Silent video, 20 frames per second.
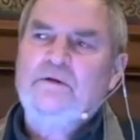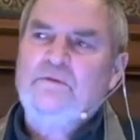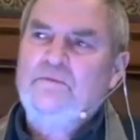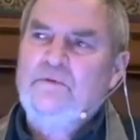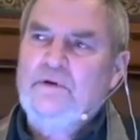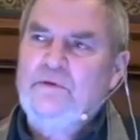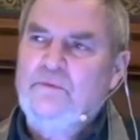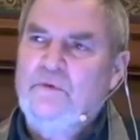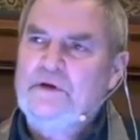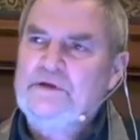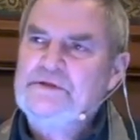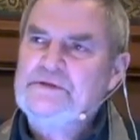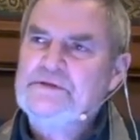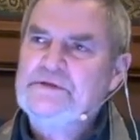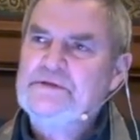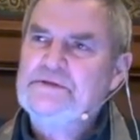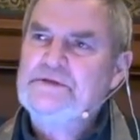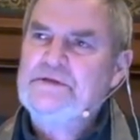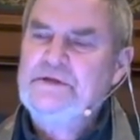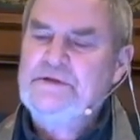we watch
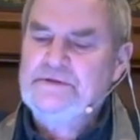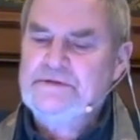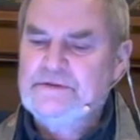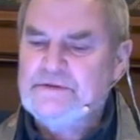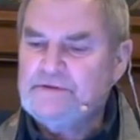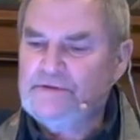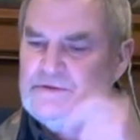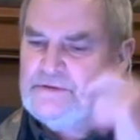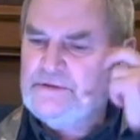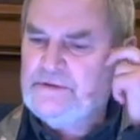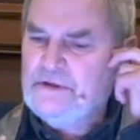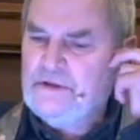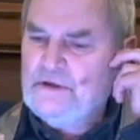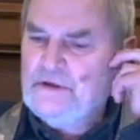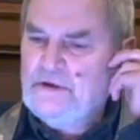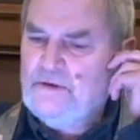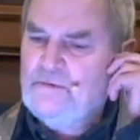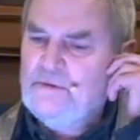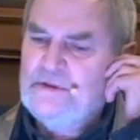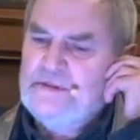the season.
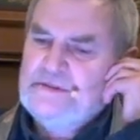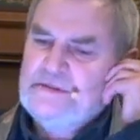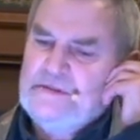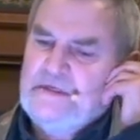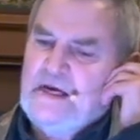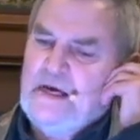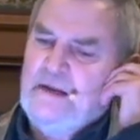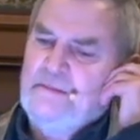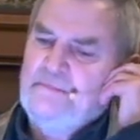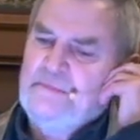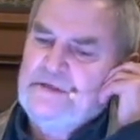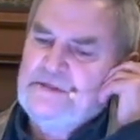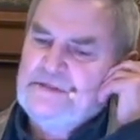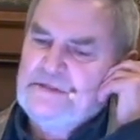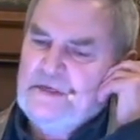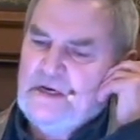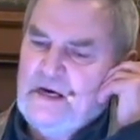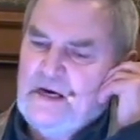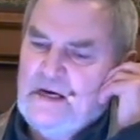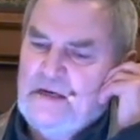We stand
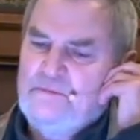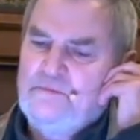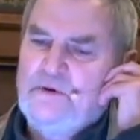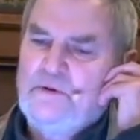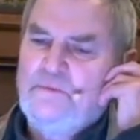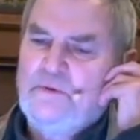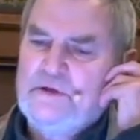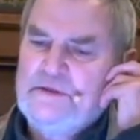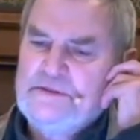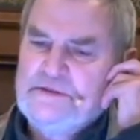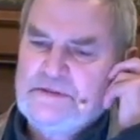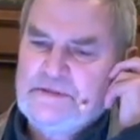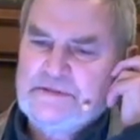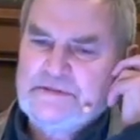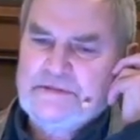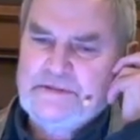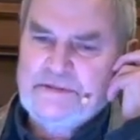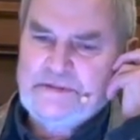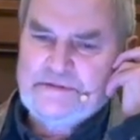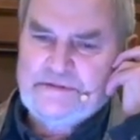beside, we watch the
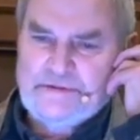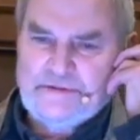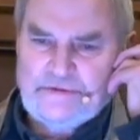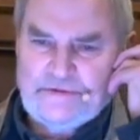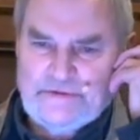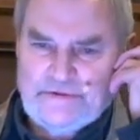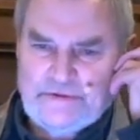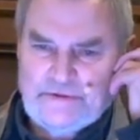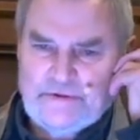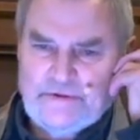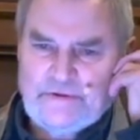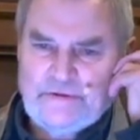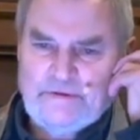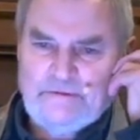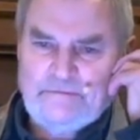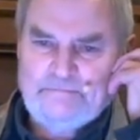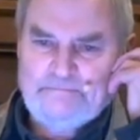season turn.